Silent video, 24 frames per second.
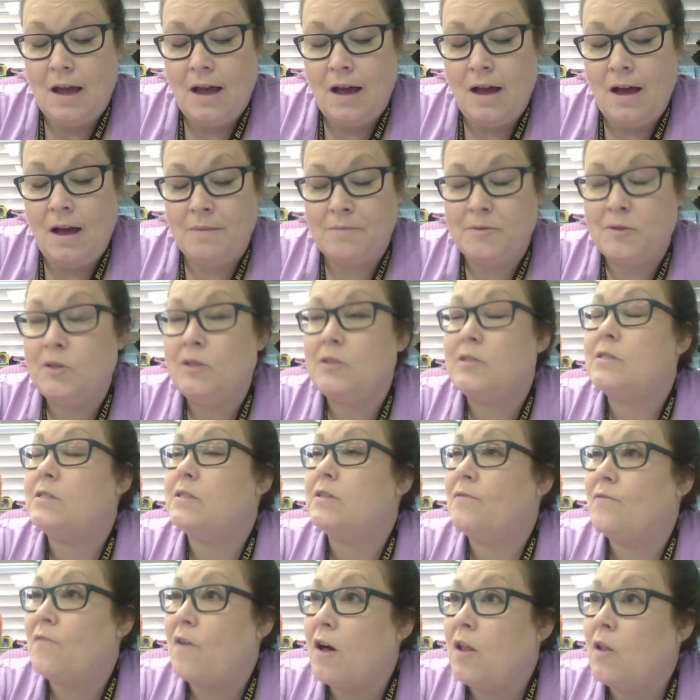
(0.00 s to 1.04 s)
Um, so this is
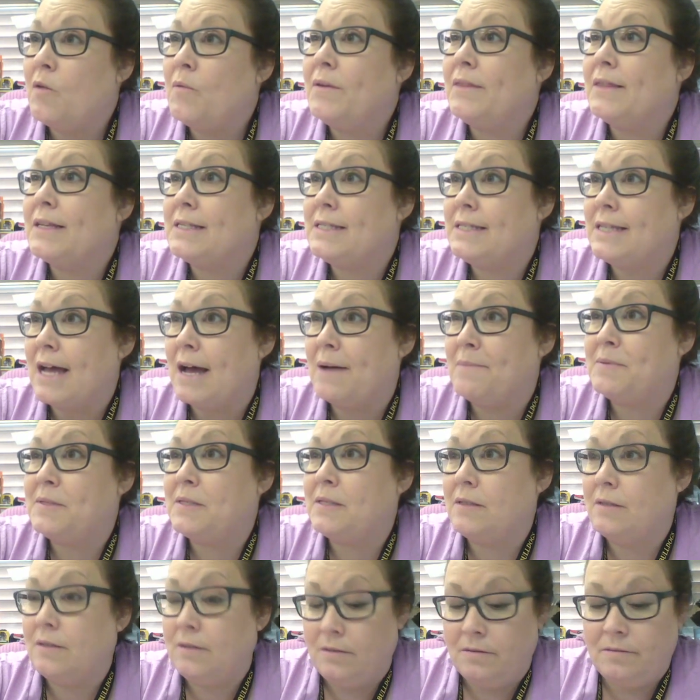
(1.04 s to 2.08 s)
the following the steps.
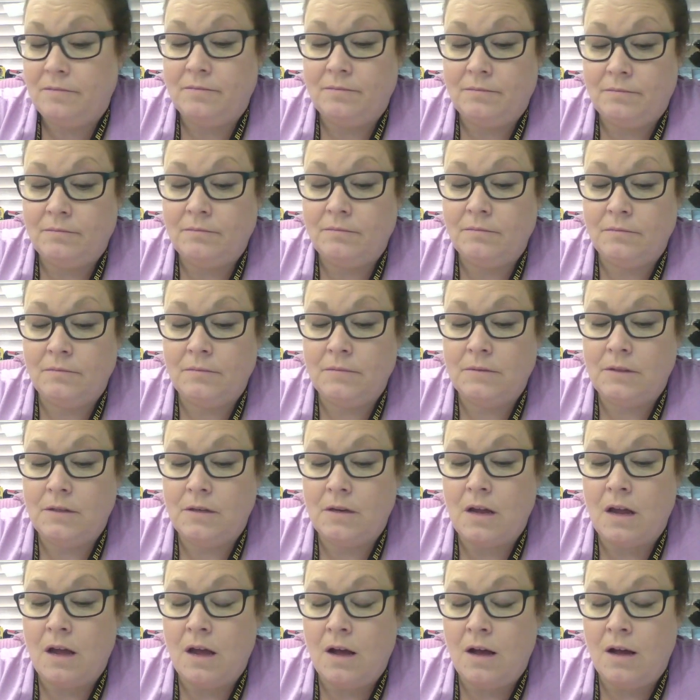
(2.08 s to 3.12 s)

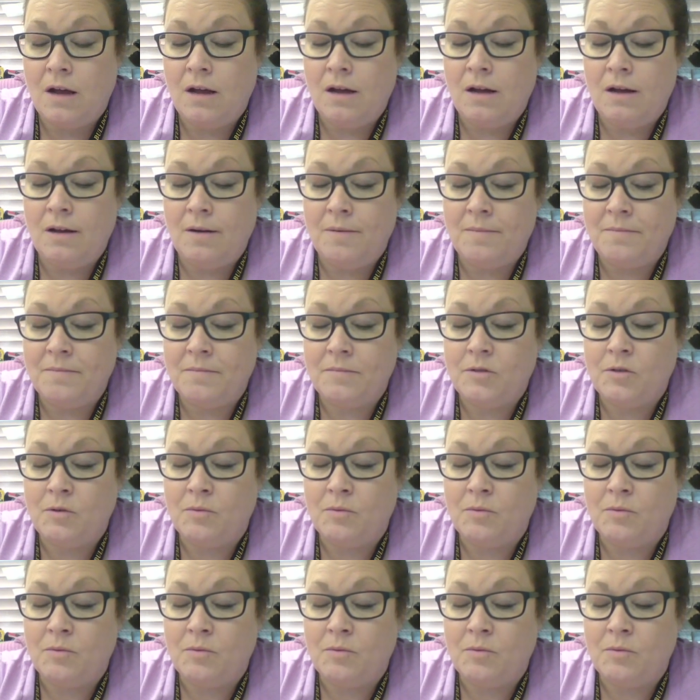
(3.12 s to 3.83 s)
Um,